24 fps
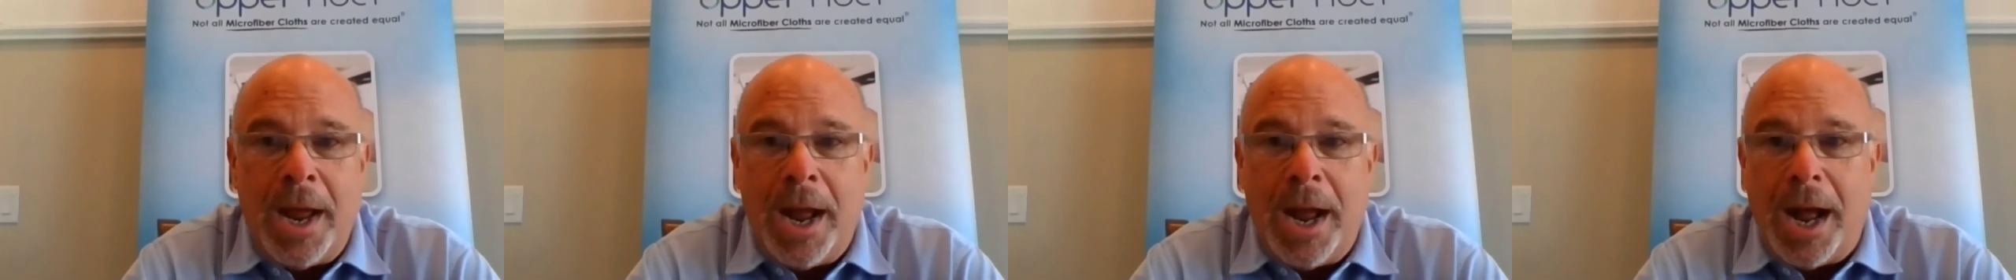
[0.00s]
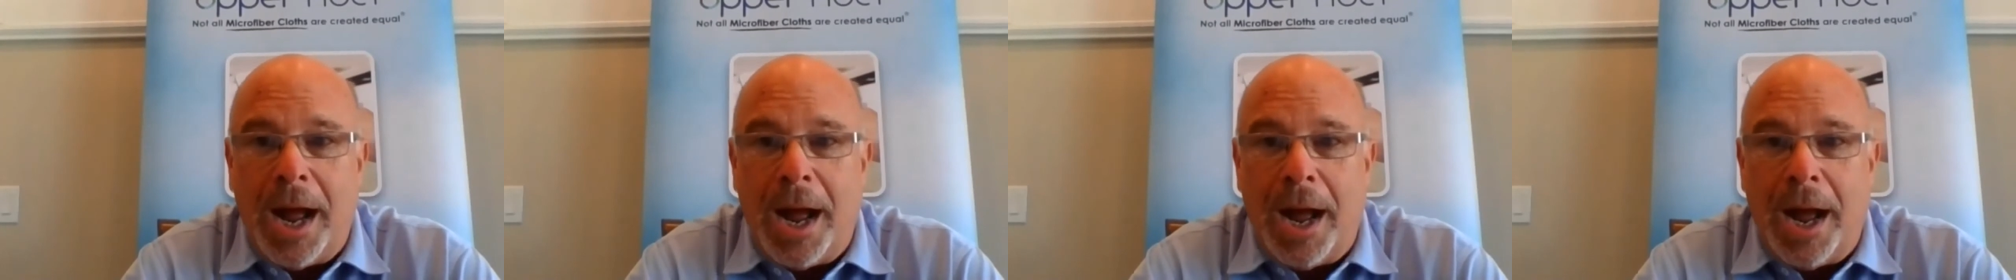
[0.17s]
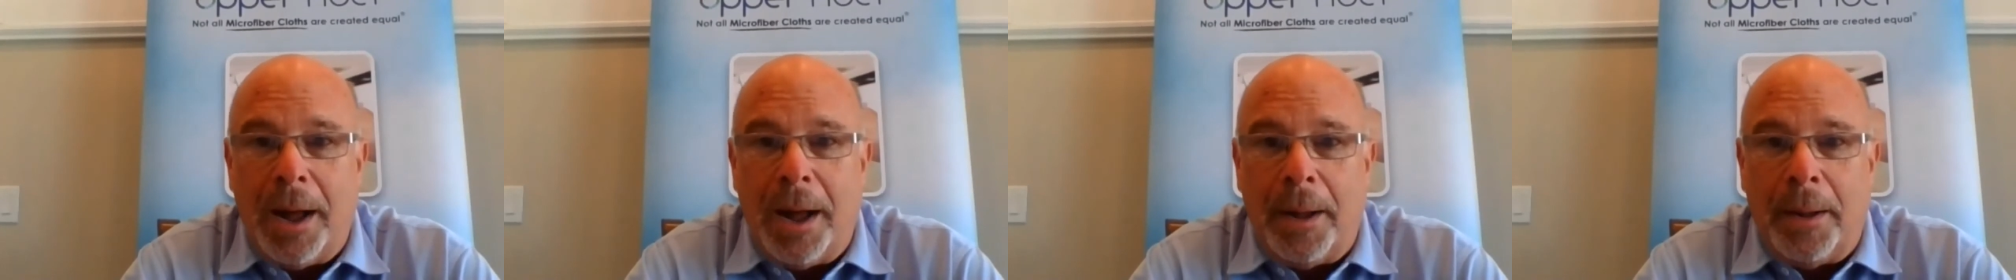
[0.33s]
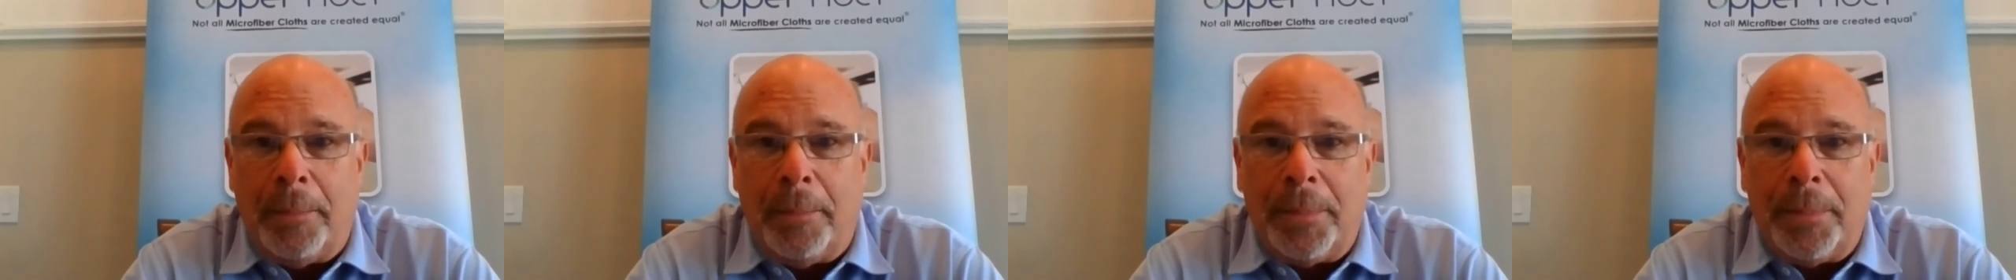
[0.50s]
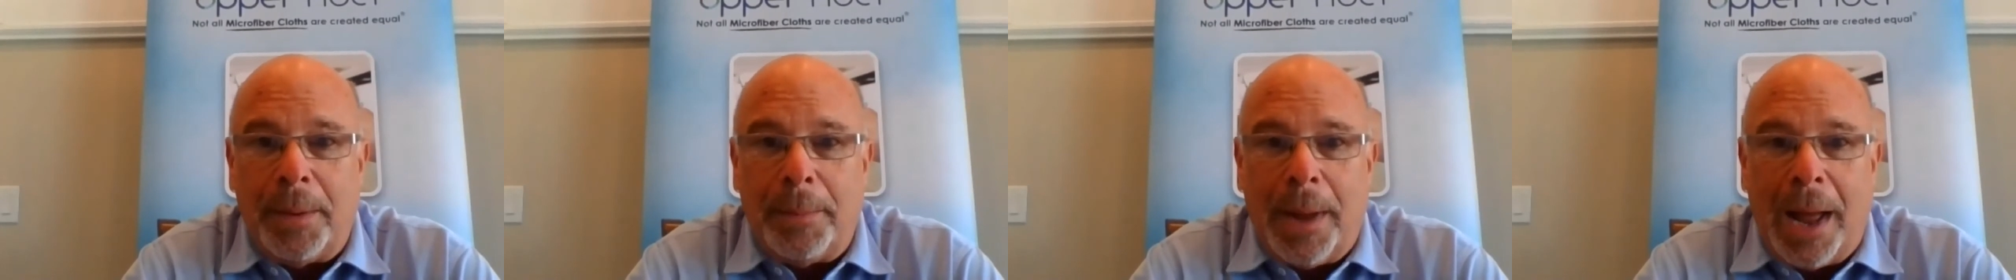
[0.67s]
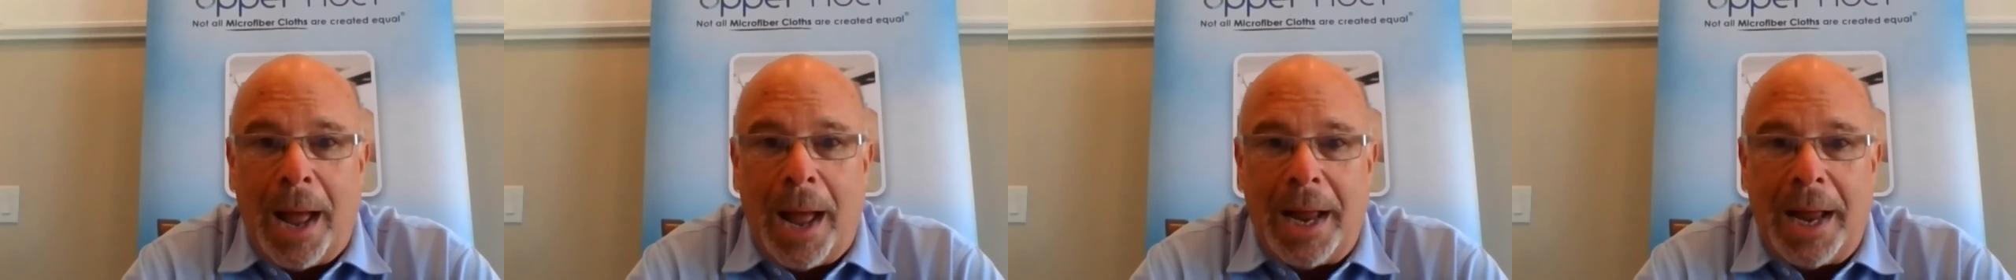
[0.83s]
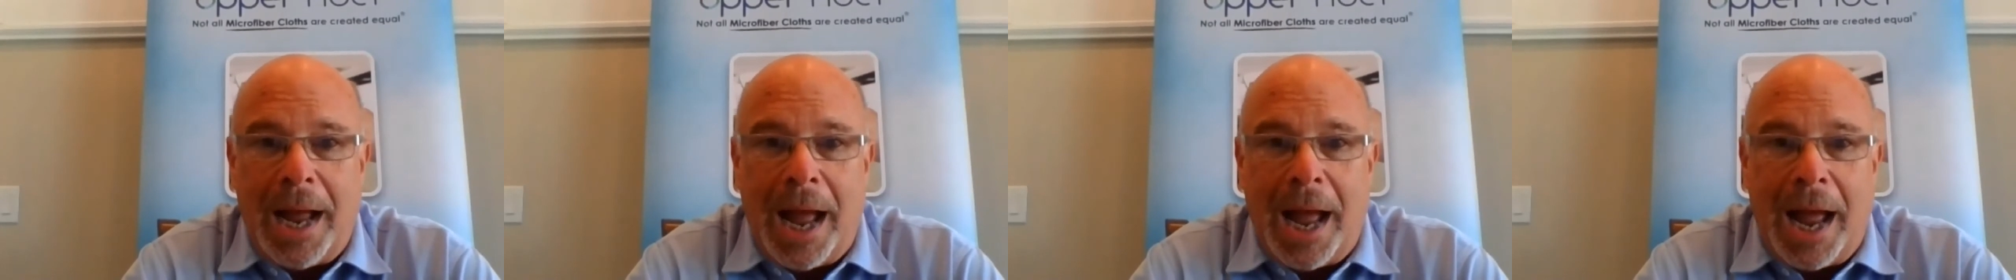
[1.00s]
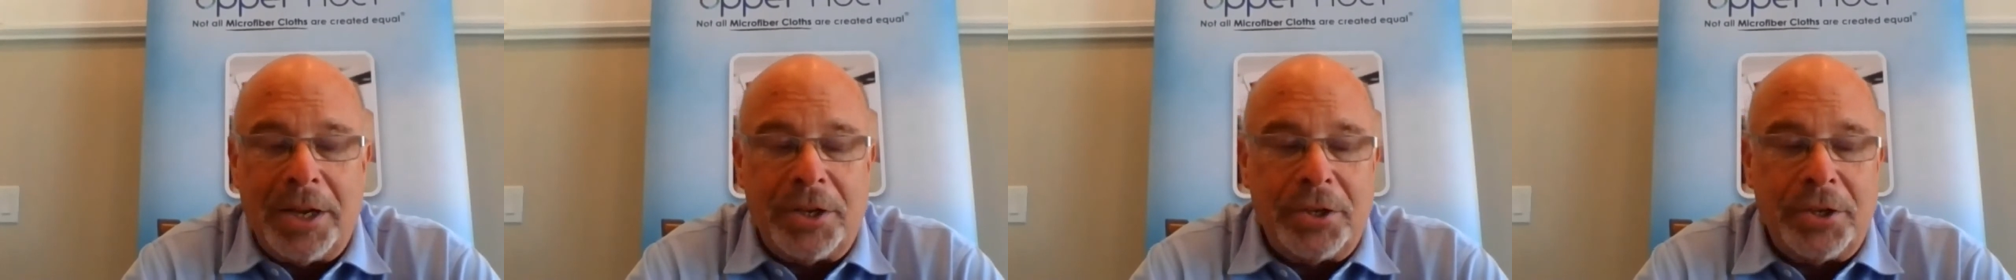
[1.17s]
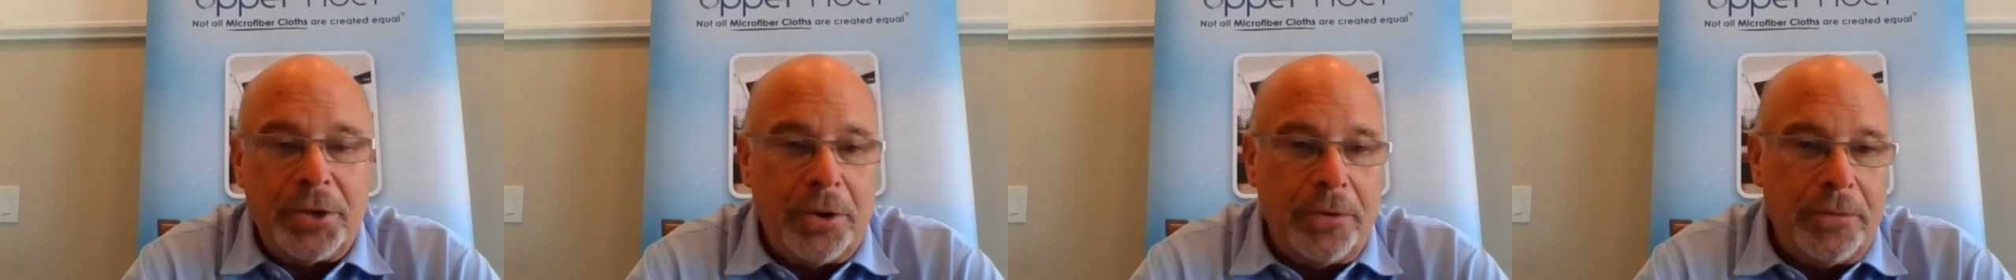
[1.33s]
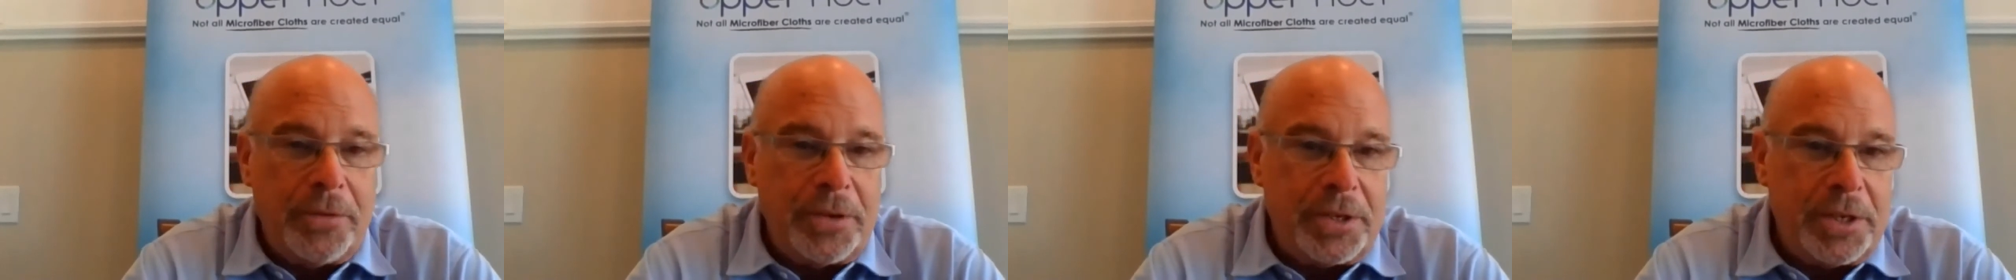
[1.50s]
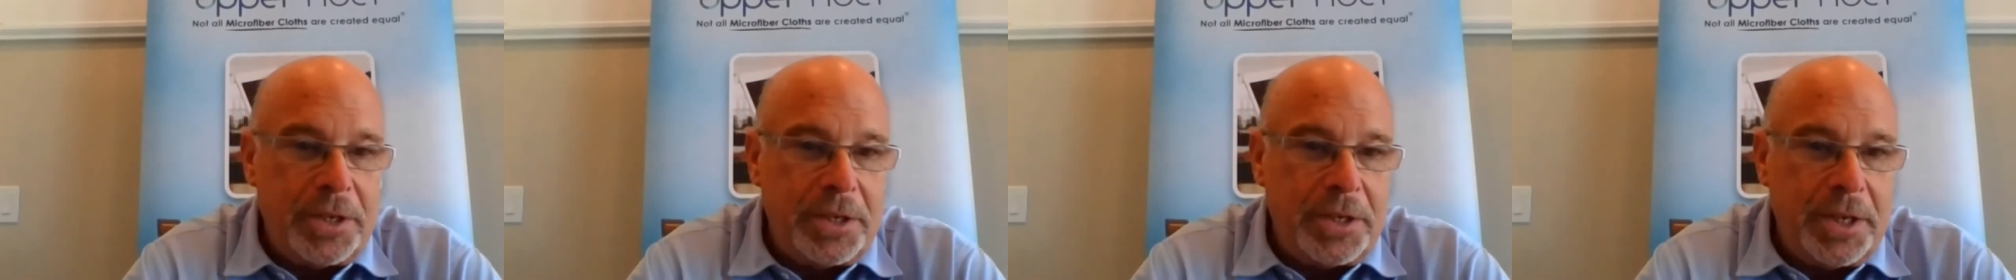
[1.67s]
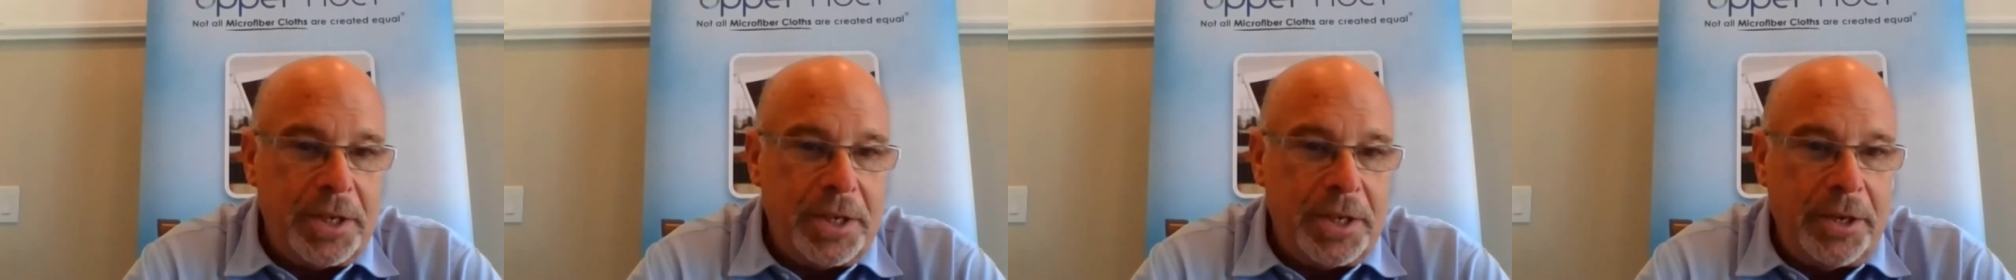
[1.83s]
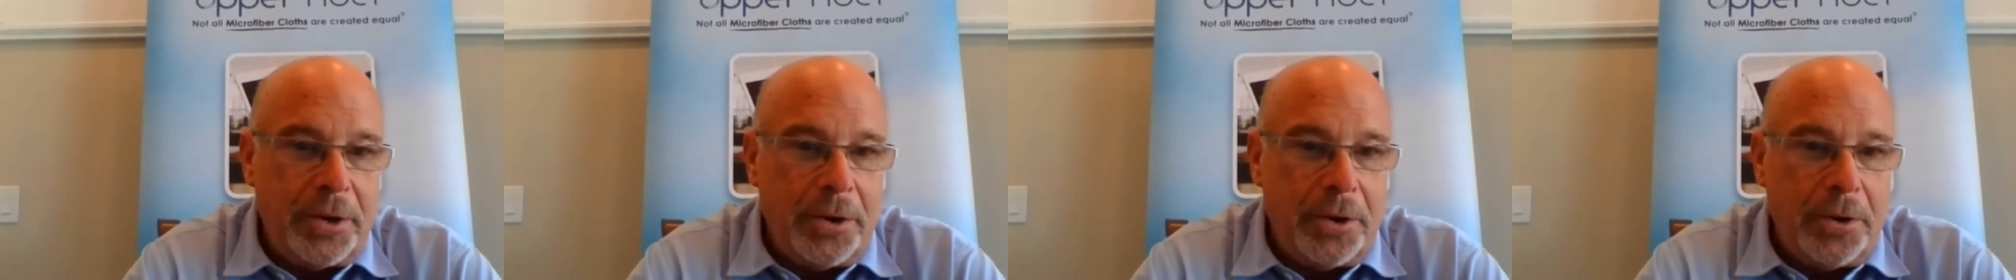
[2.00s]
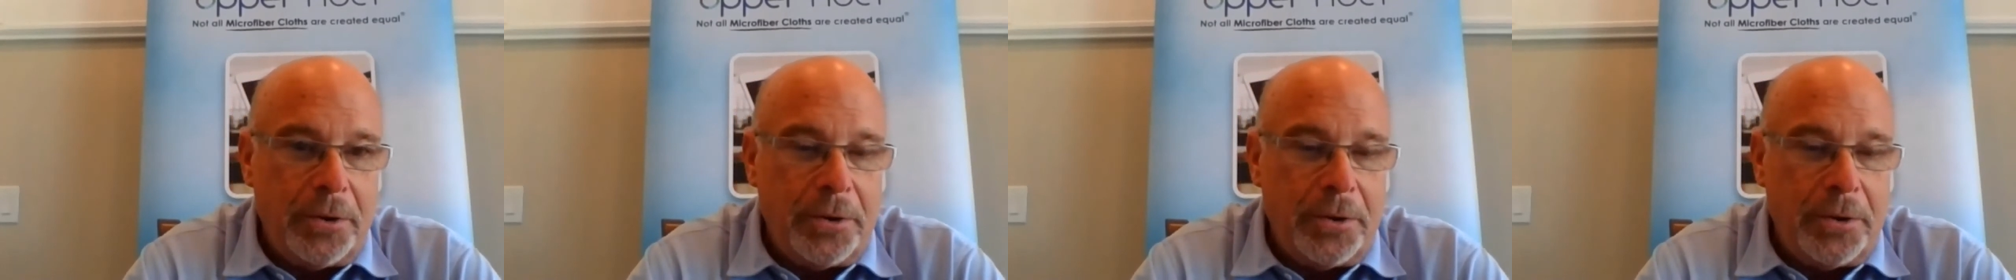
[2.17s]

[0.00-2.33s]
I serve as the Senior